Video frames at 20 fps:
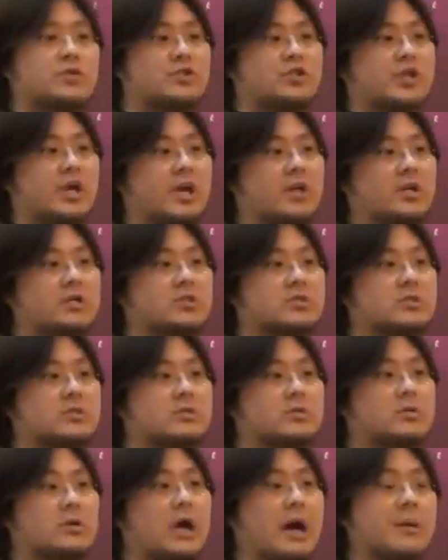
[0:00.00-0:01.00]
to change.
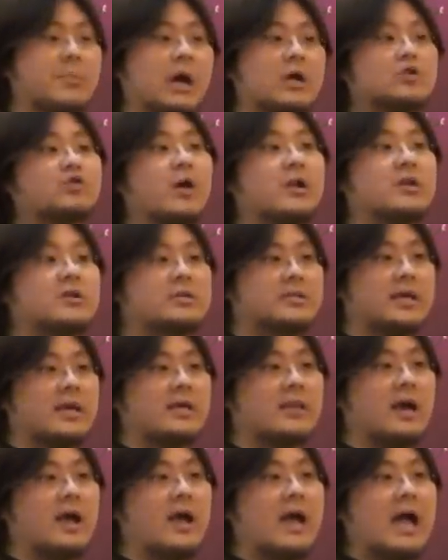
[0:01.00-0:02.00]
I'm not trying to
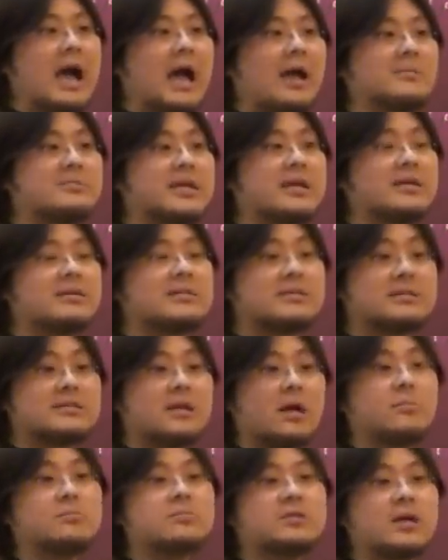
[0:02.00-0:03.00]
say that. I'm saying
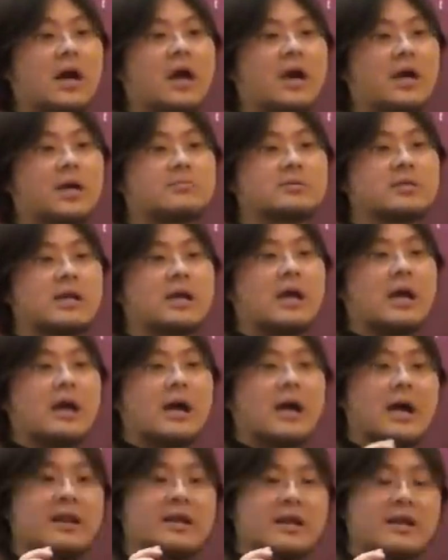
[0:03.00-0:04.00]
sometimes
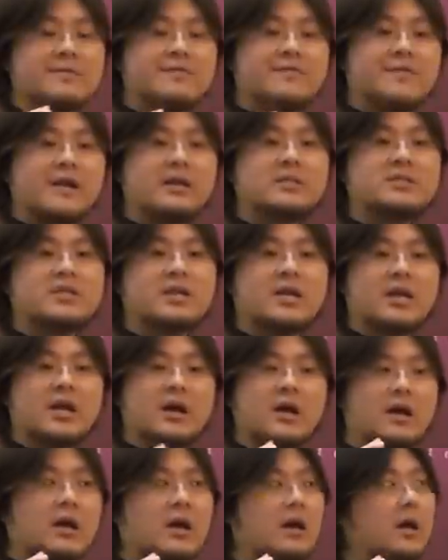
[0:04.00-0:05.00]
an event
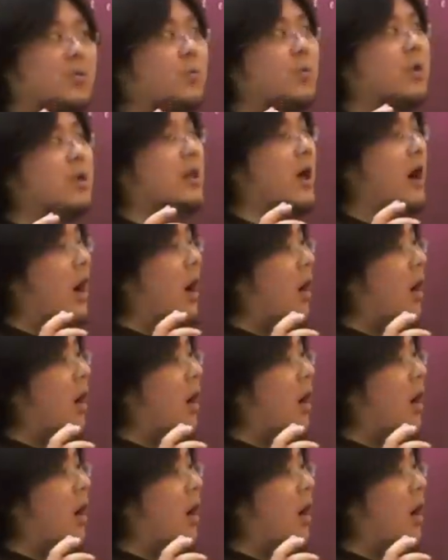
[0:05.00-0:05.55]
uh, will